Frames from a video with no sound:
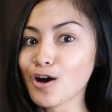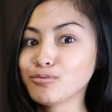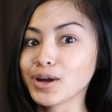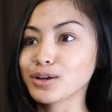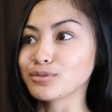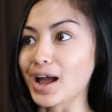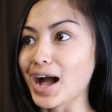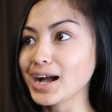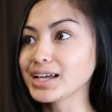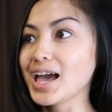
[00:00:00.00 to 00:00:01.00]
off my
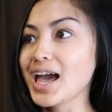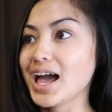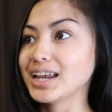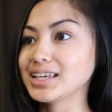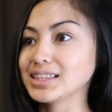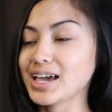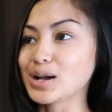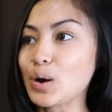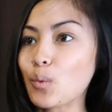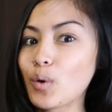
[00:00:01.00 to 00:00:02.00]
rack and it
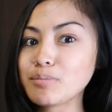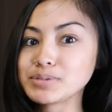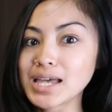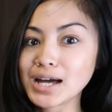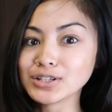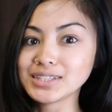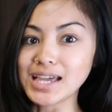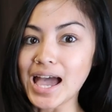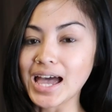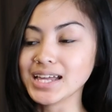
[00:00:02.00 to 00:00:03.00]
like whiptailed
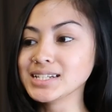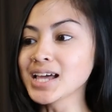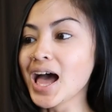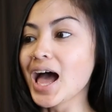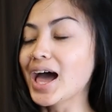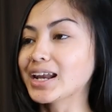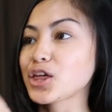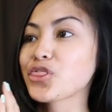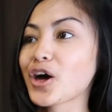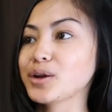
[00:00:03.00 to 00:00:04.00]
the end and
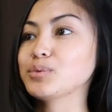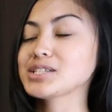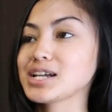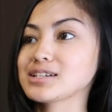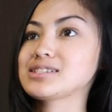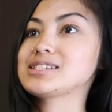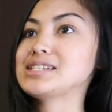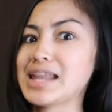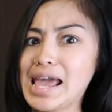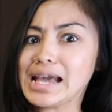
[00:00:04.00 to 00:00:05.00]
I thought it was like a
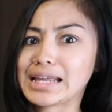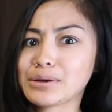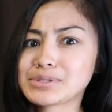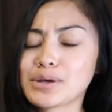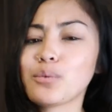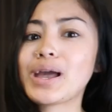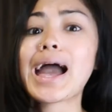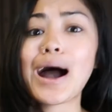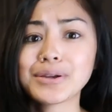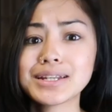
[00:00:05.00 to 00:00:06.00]
snake and I was like,
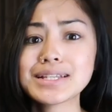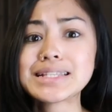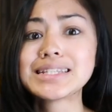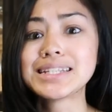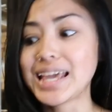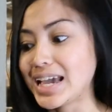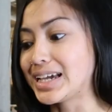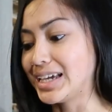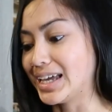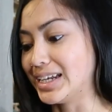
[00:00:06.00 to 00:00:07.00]
wait, how did a
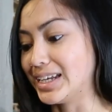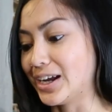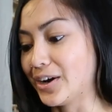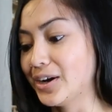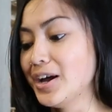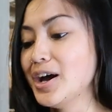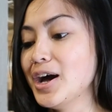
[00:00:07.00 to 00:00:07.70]
snake get in here?